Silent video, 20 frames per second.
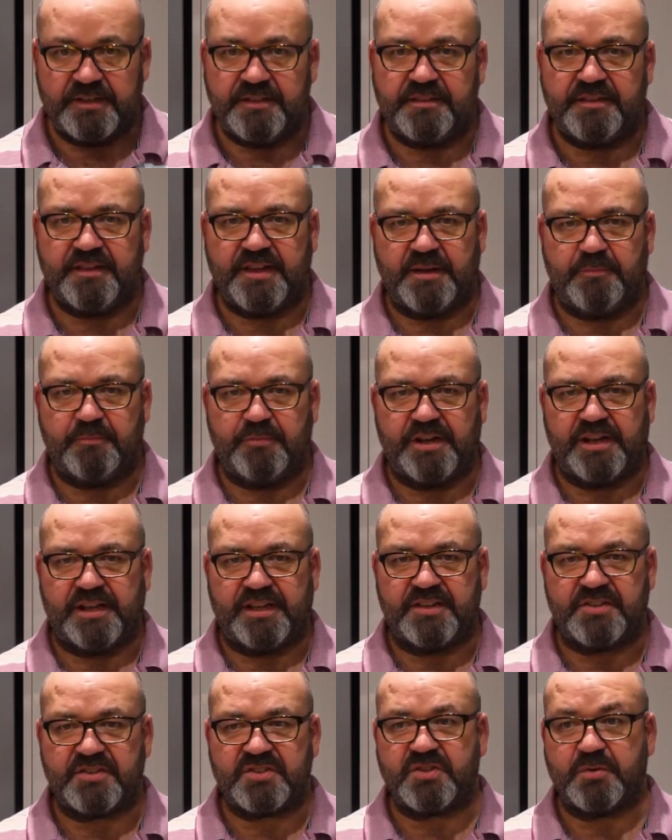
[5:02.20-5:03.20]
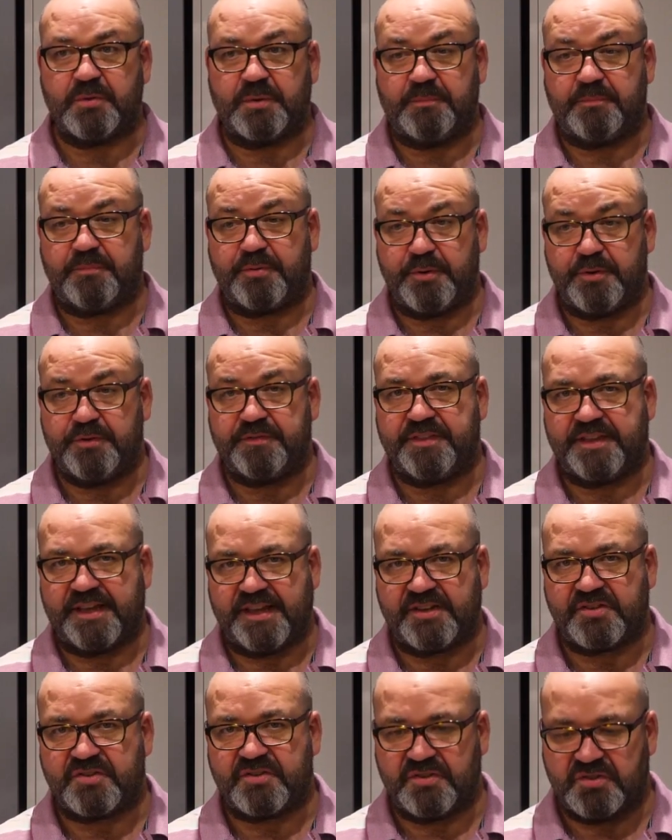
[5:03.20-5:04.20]
The aim really is to improve the
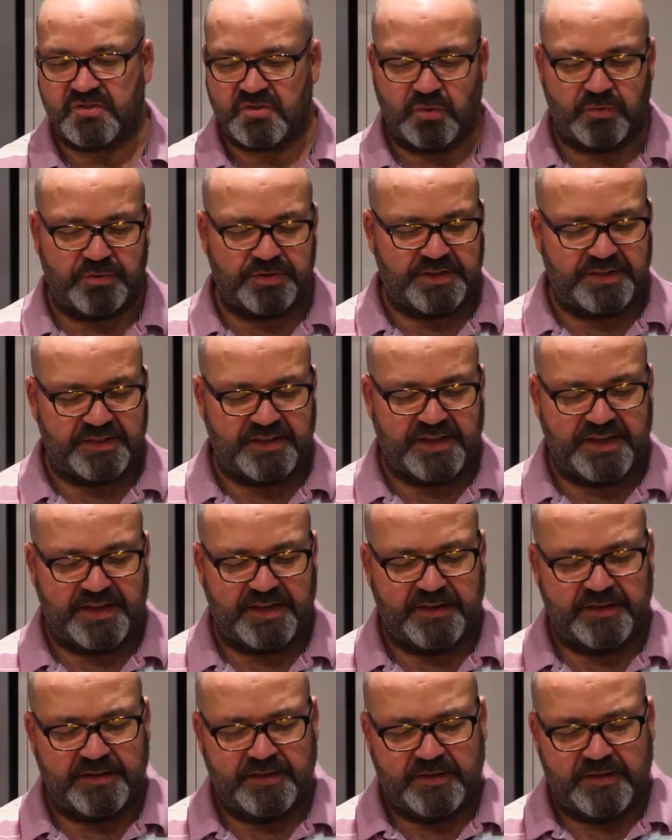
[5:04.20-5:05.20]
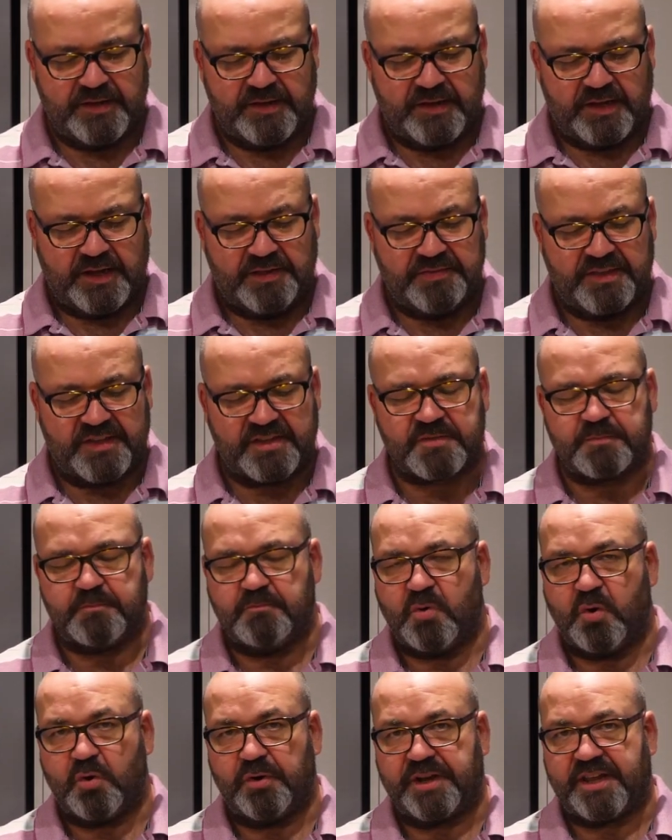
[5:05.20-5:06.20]
edge that's already there. And that's
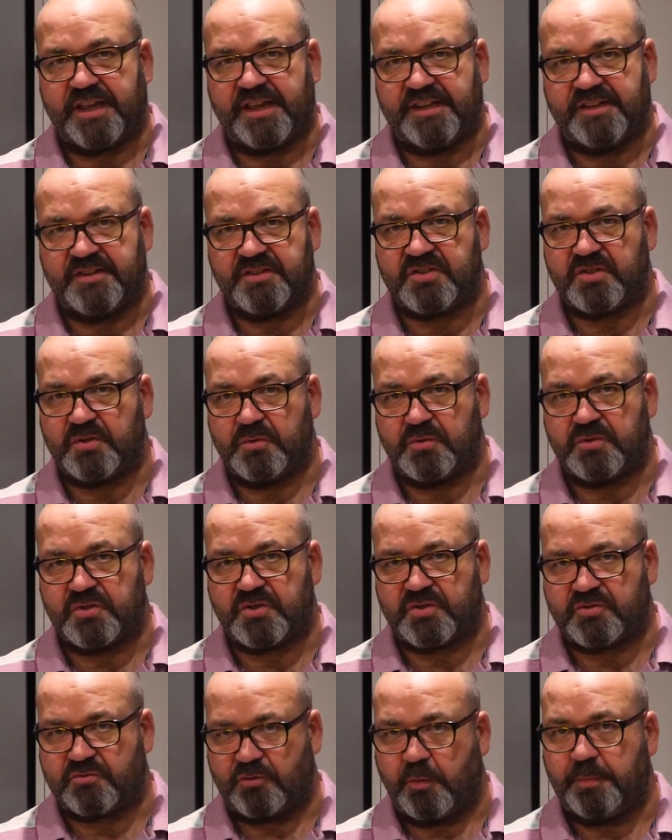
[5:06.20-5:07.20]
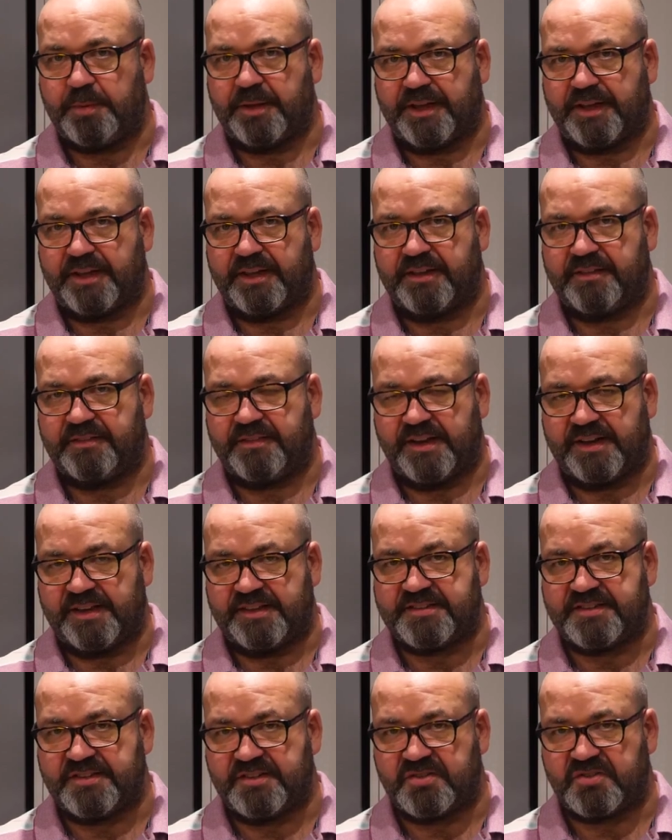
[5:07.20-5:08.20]
more akin to stropping than
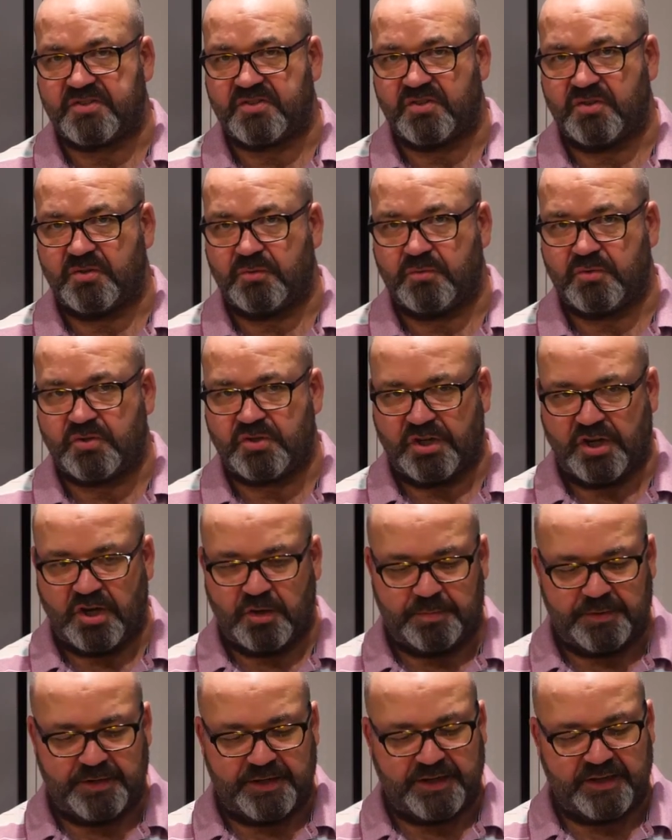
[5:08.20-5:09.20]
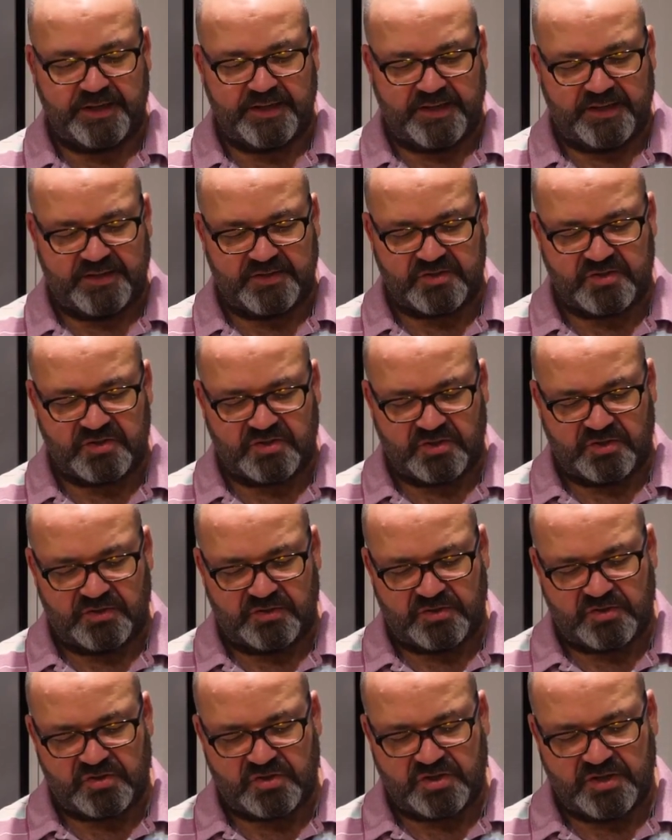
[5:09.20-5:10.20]
it is to sharpening as
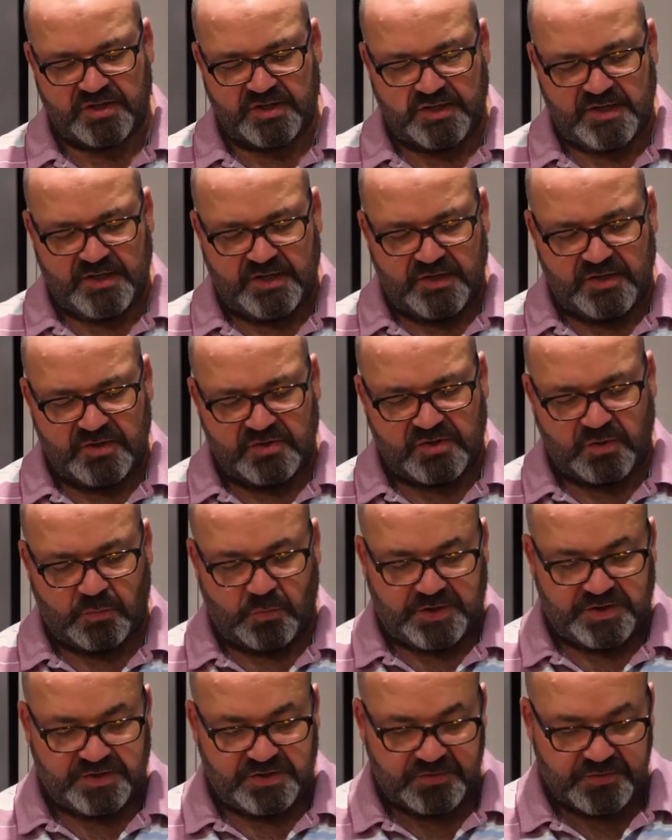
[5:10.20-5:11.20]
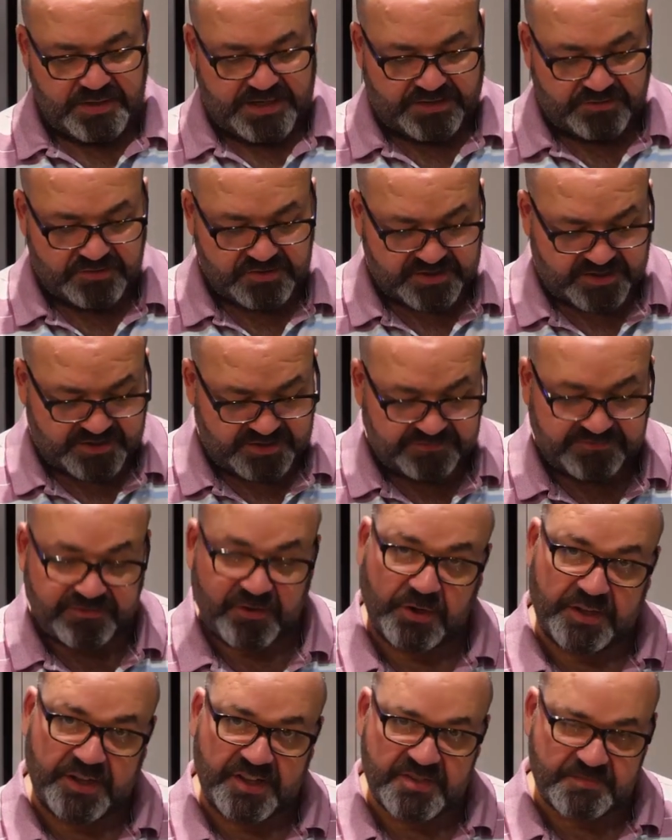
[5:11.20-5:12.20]
such. So what I do now is I
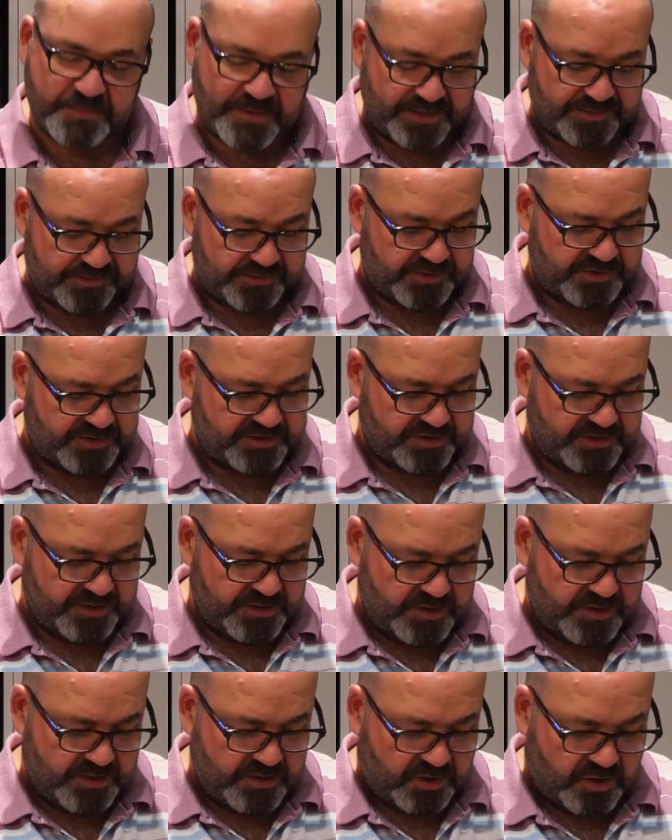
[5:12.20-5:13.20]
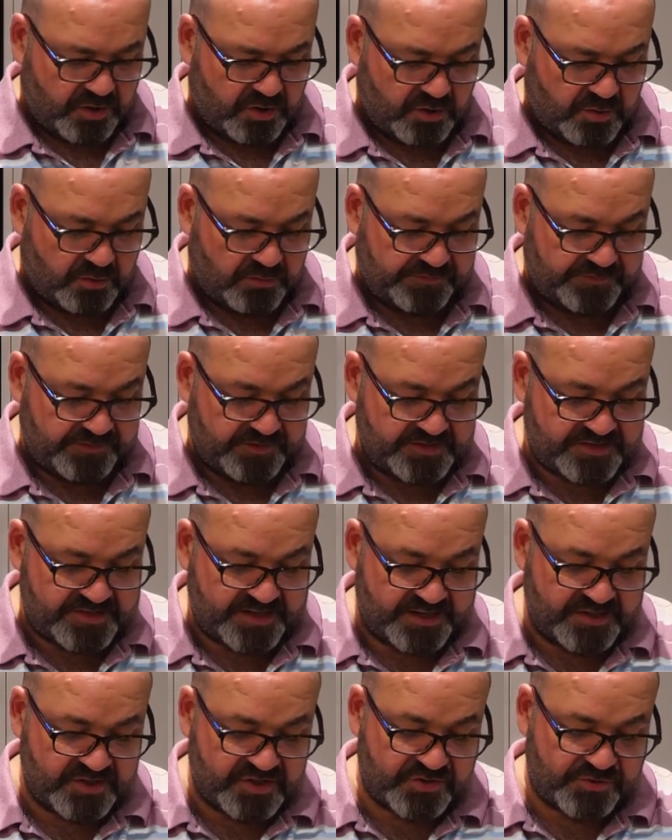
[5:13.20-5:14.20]
follow his method of
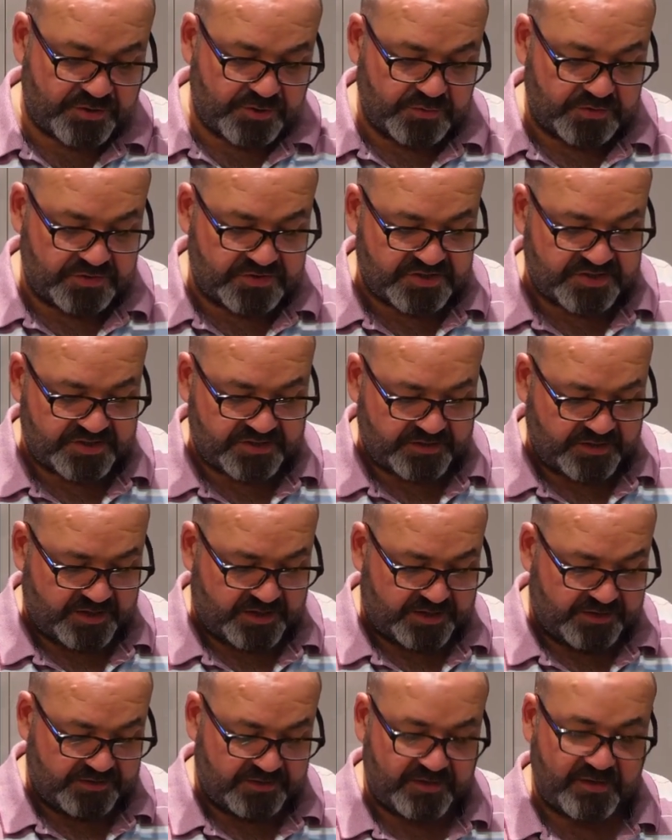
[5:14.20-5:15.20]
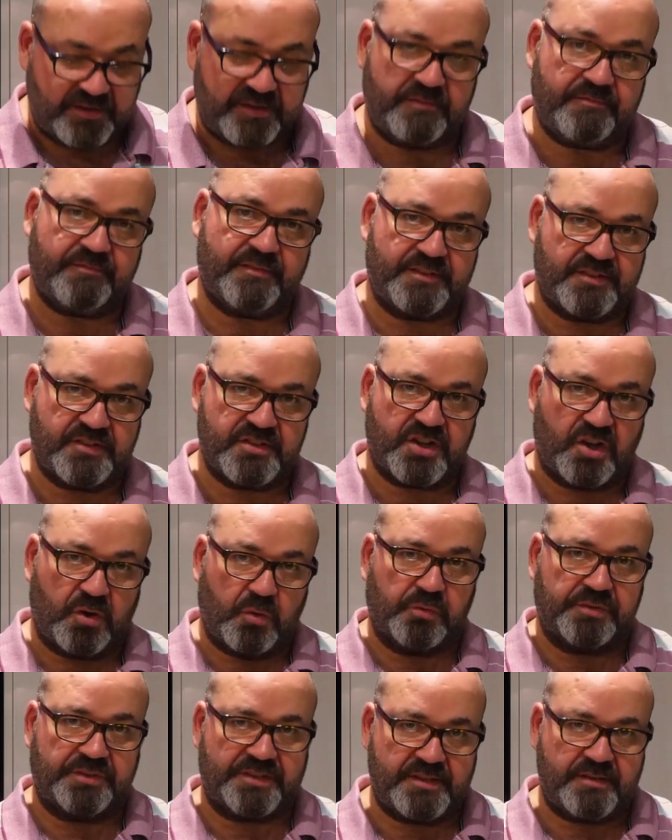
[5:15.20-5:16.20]
10 strokes. There's a
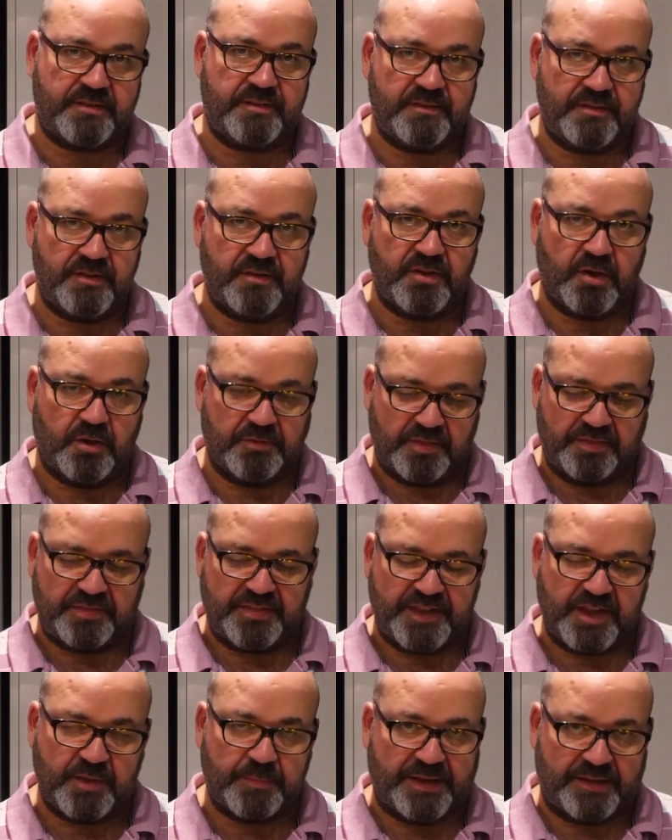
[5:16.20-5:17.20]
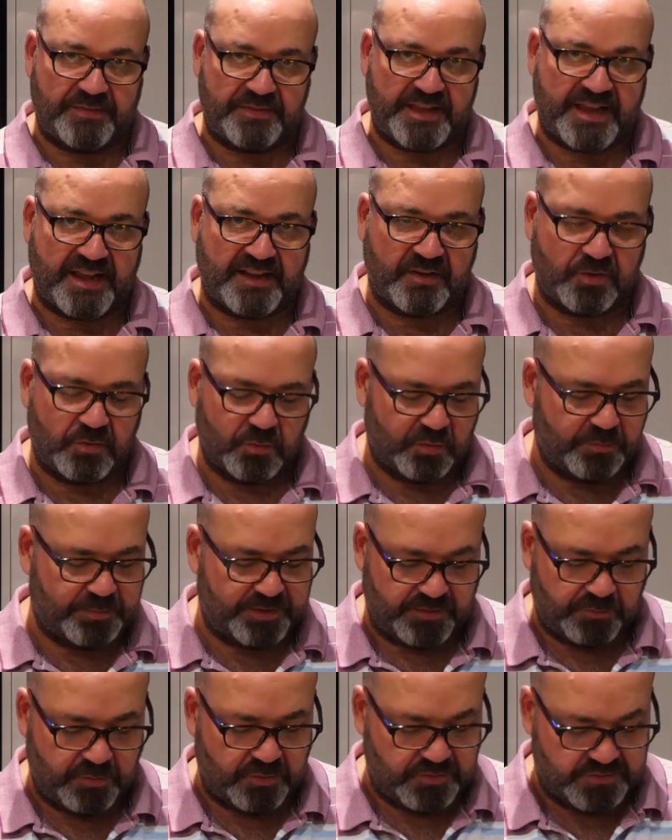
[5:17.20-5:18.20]
whole other thing about the angle,
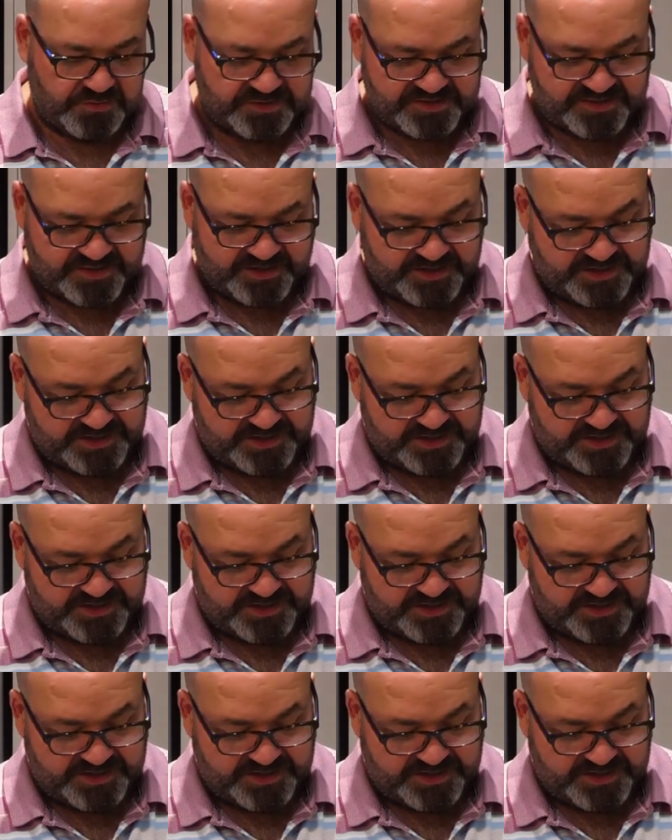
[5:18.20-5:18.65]
but I won't go into that